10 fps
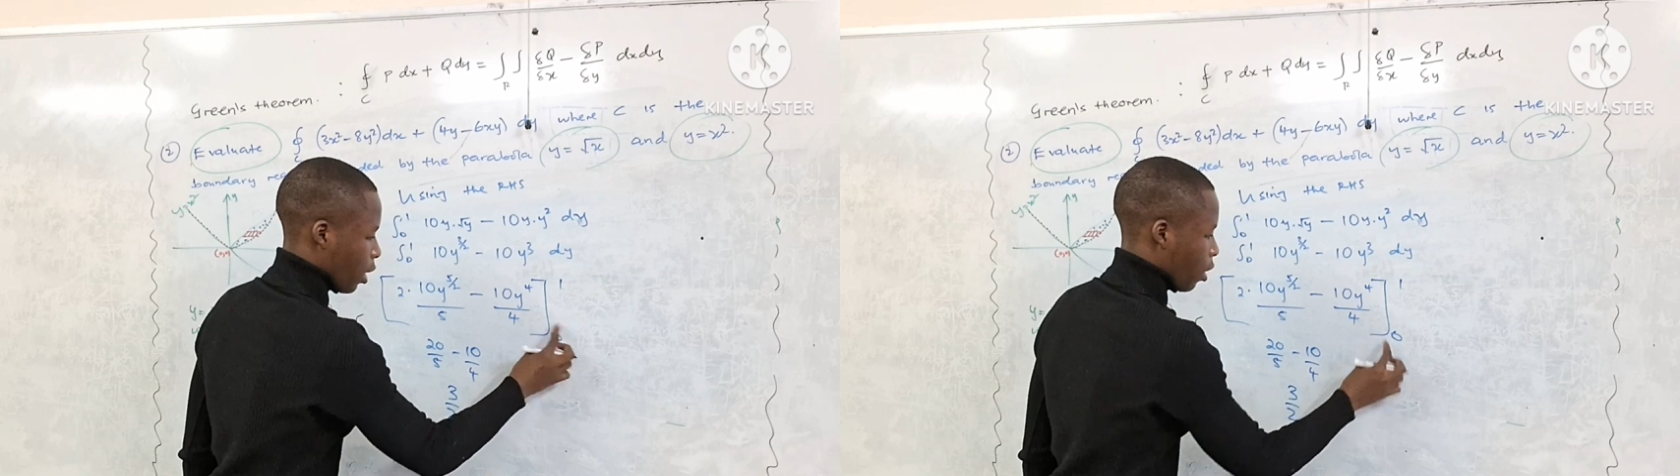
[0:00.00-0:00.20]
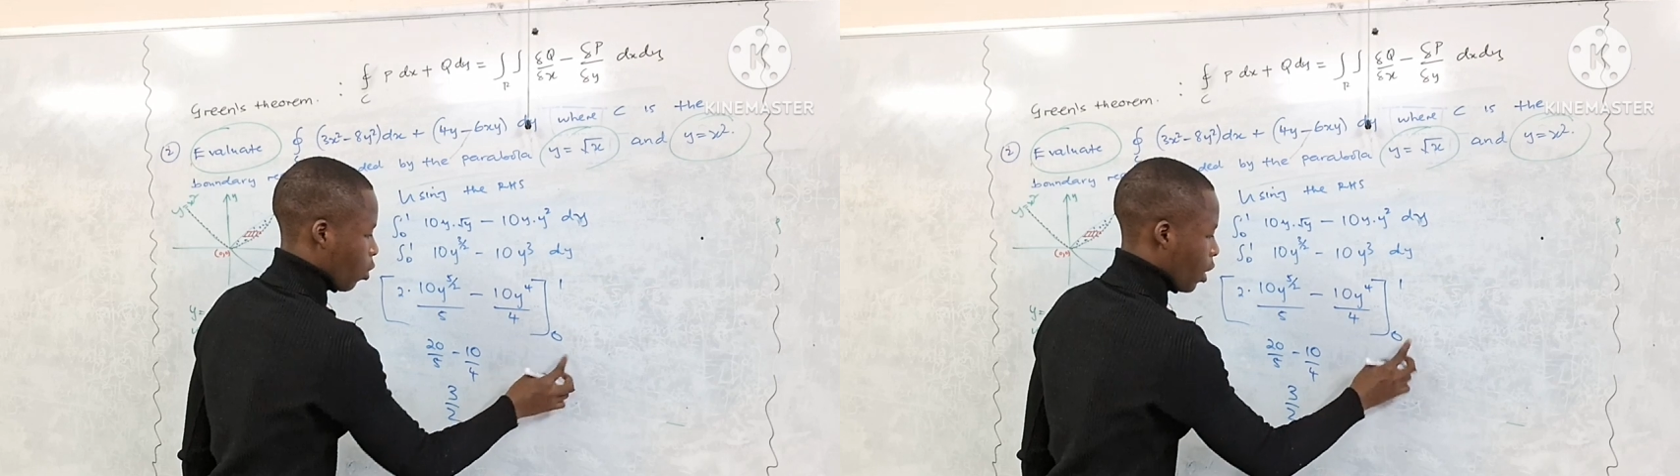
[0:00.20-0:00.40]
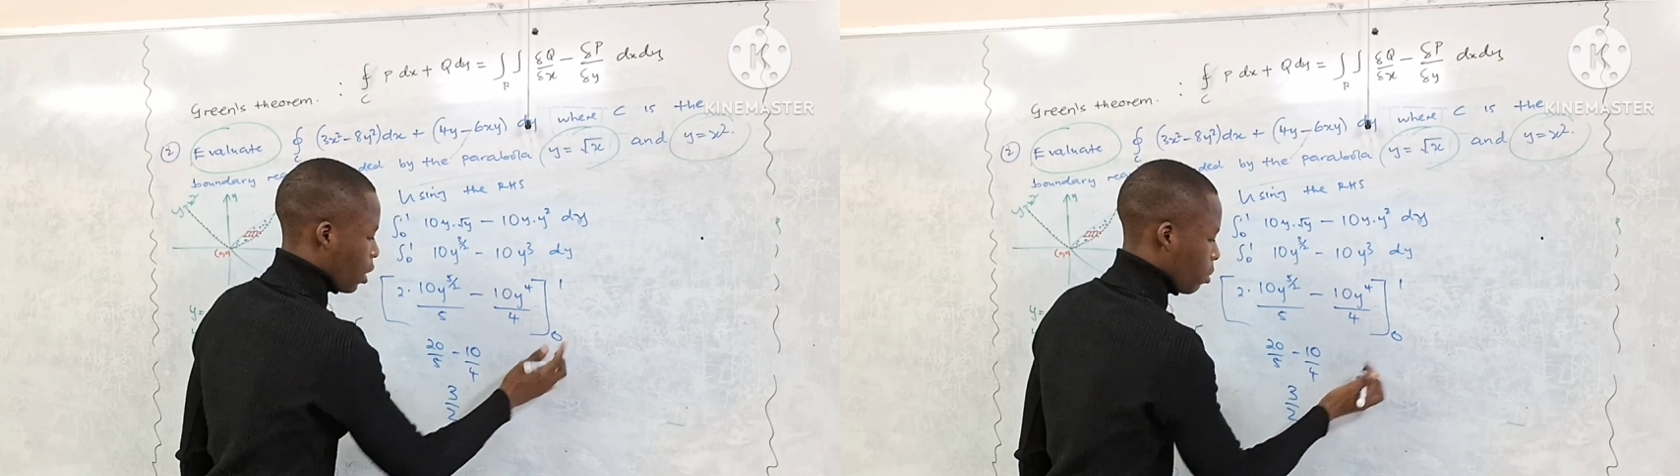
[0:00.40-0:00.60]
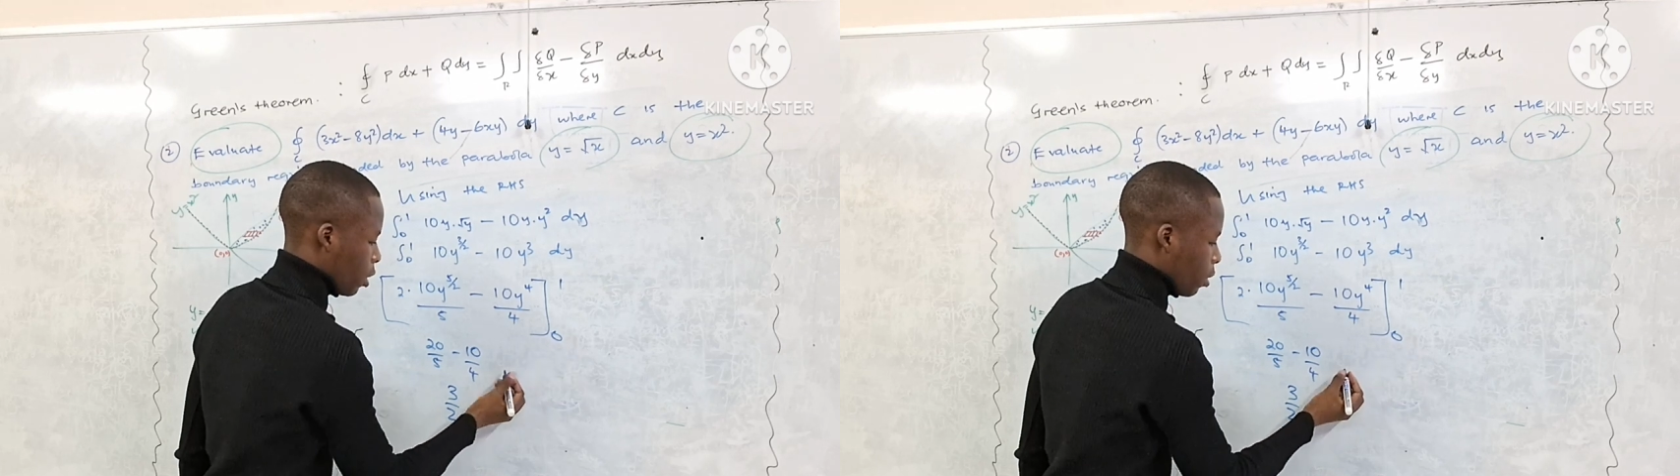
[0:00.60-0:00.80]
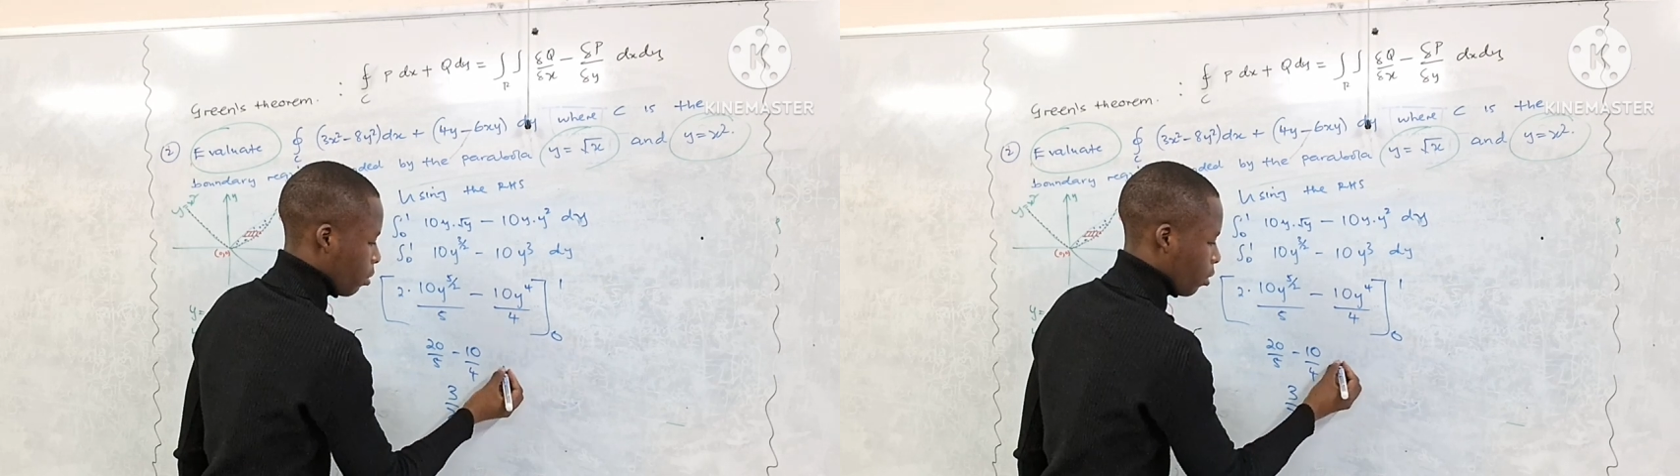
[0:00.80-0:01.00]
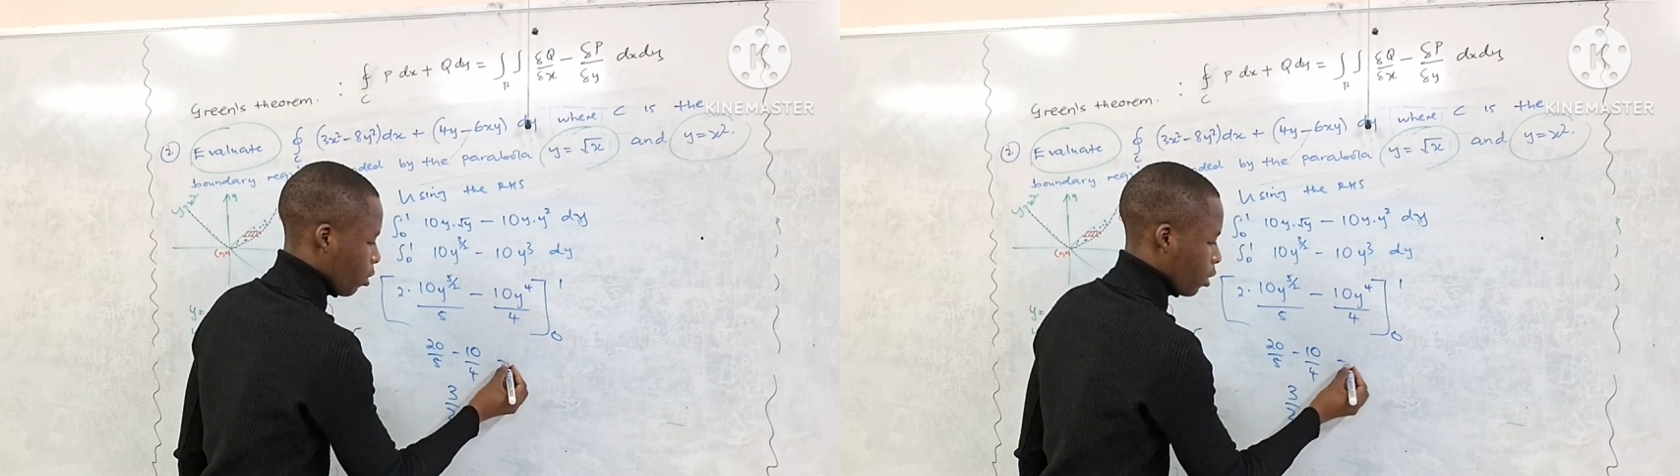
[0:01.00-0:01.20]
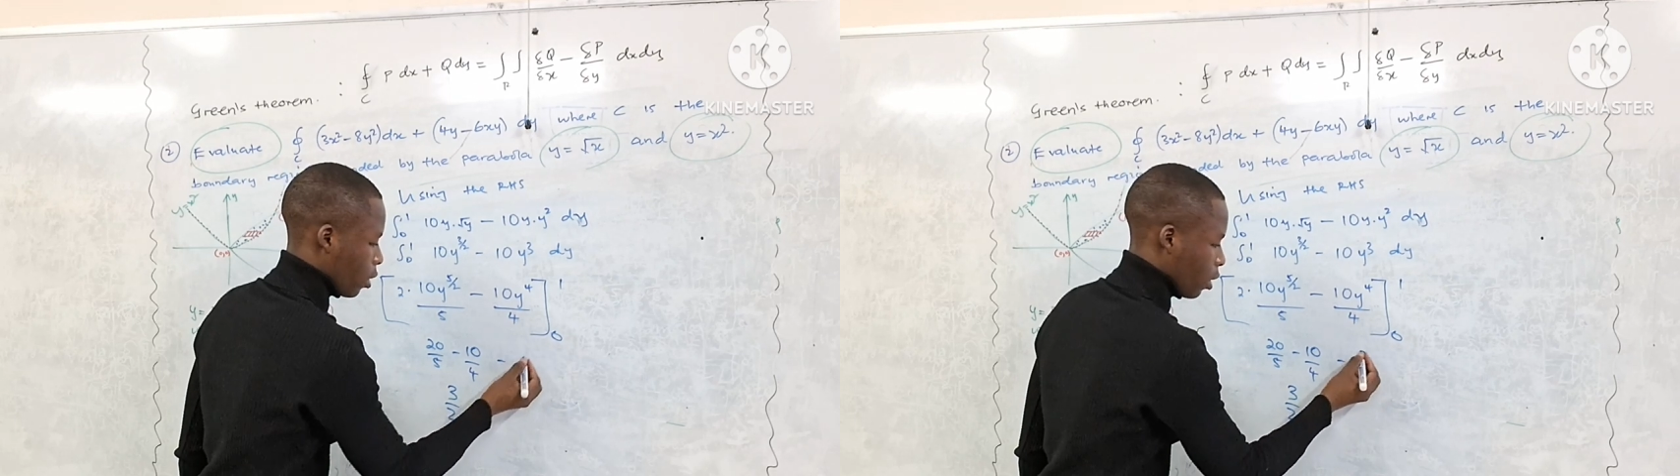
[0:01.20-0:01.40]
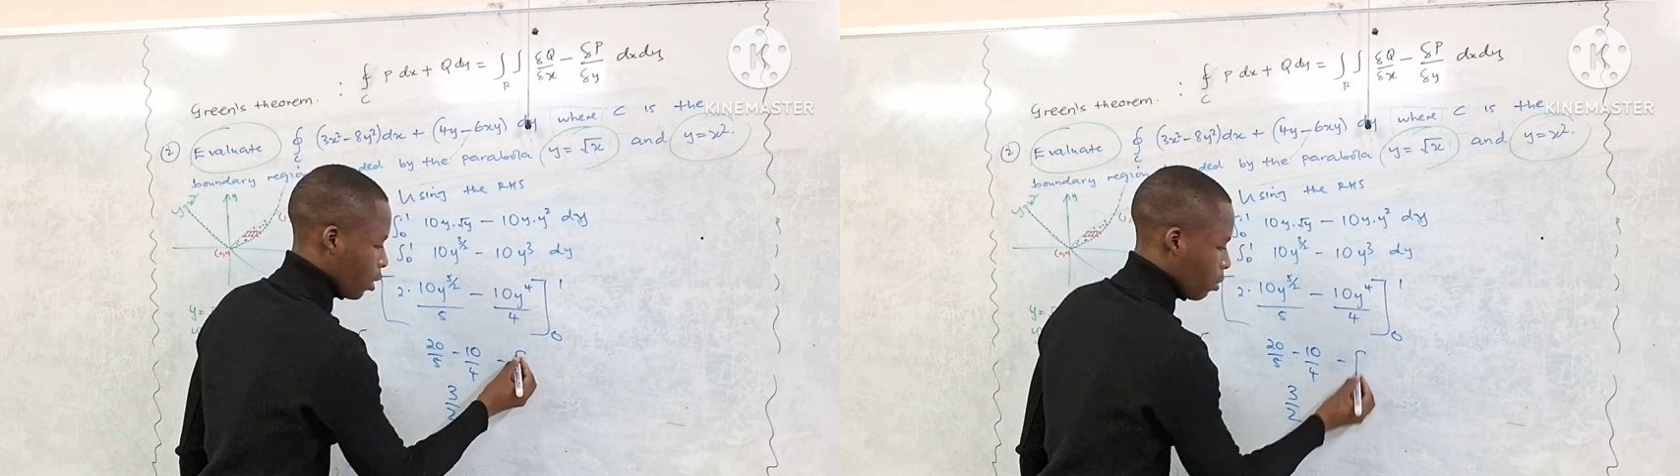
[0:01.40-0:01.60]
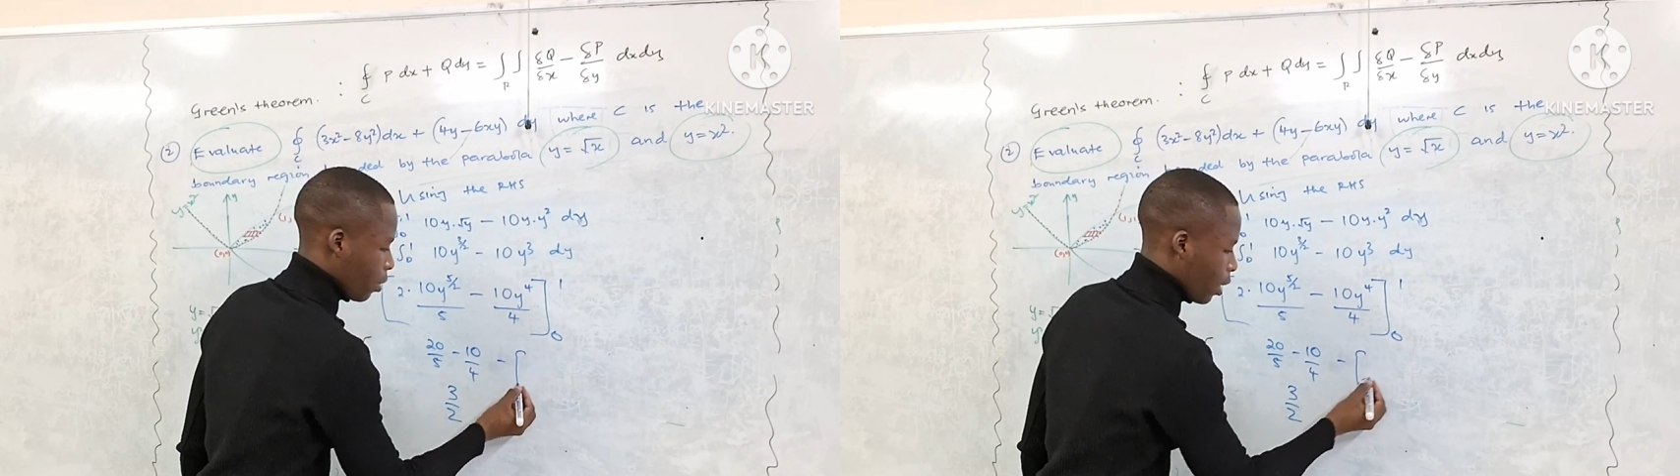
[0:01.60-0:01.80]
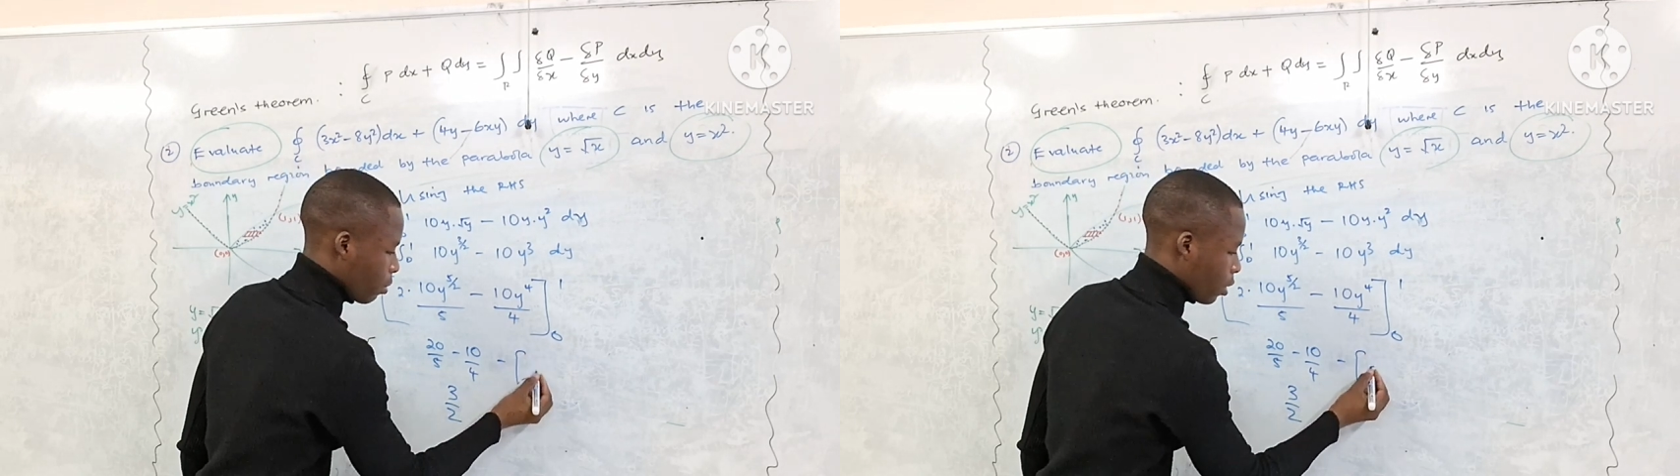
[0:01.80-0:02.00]
lower limit because it
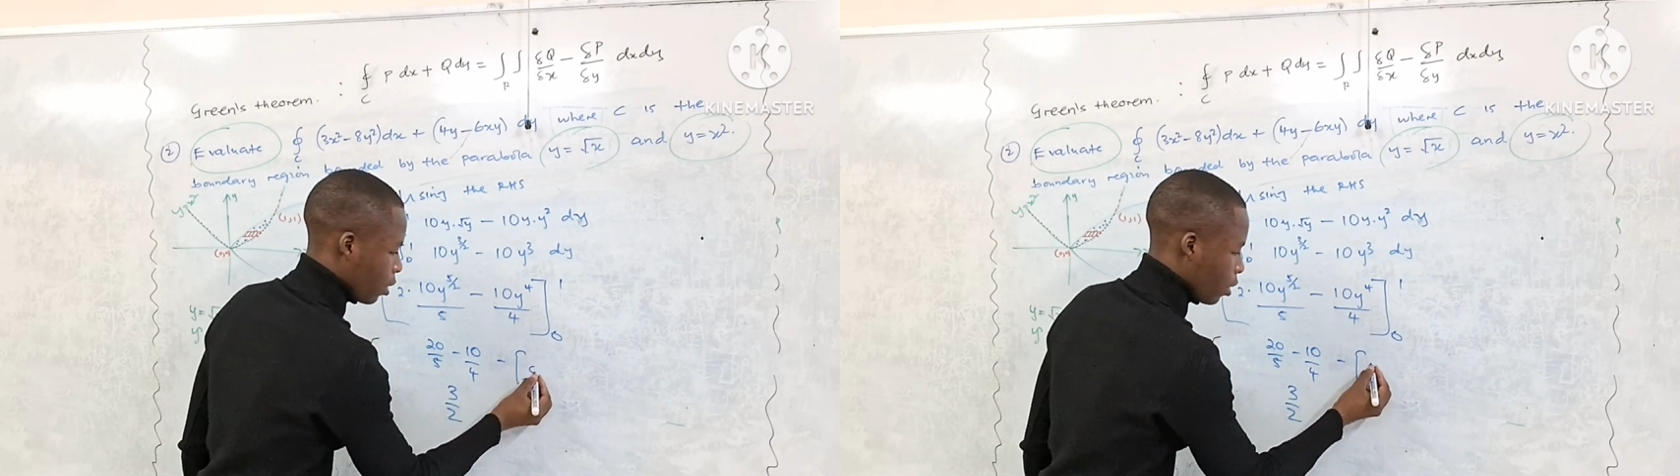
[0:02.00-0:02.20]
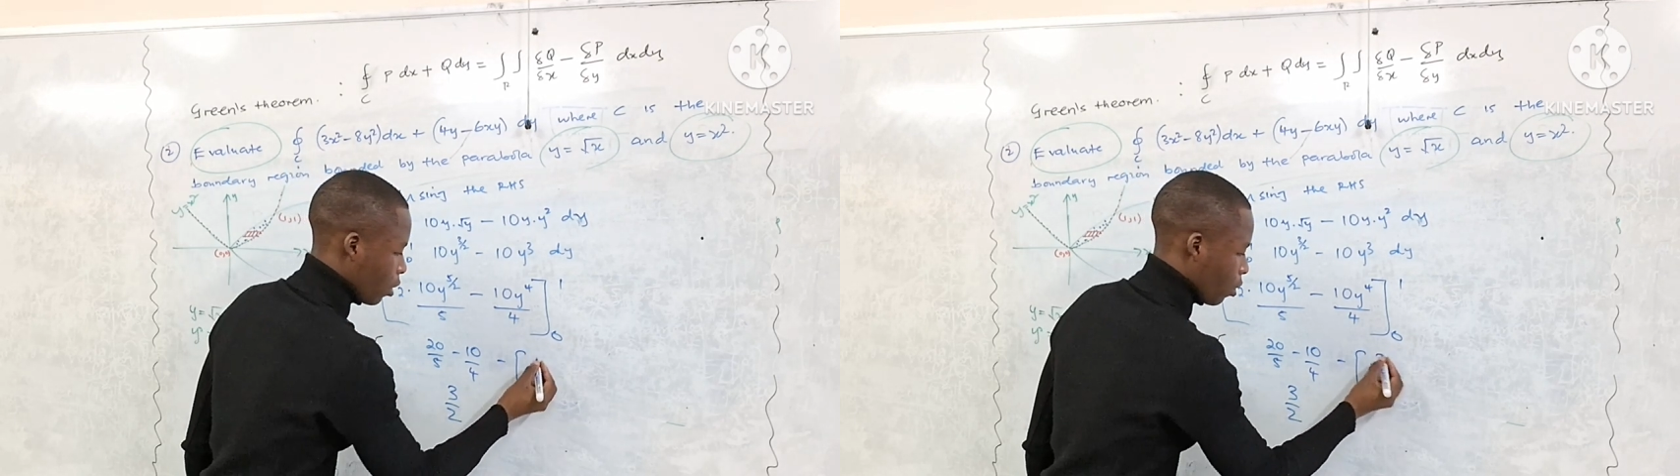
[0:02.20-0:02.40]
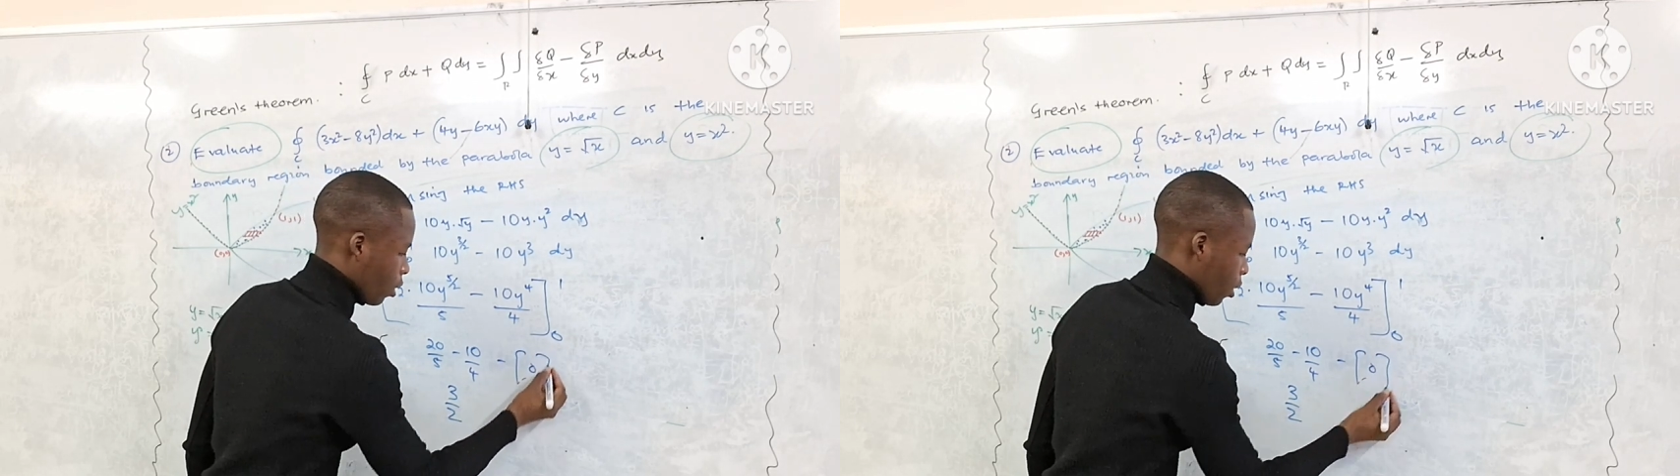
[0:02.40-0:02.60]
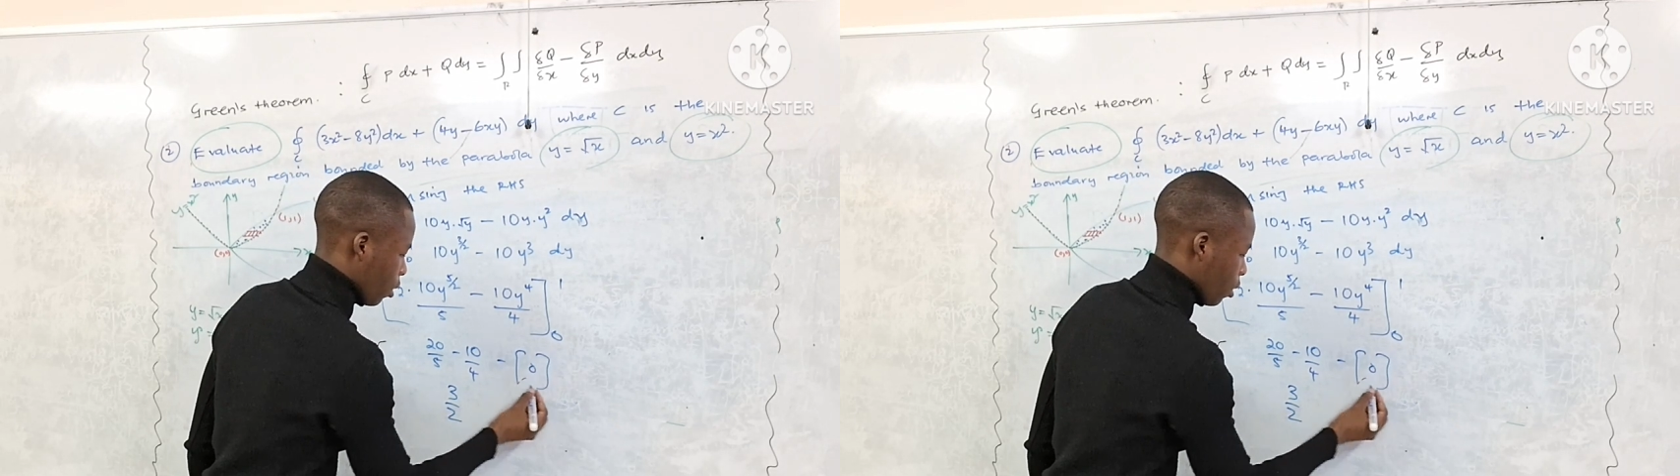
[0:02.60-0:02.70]
becomes 0.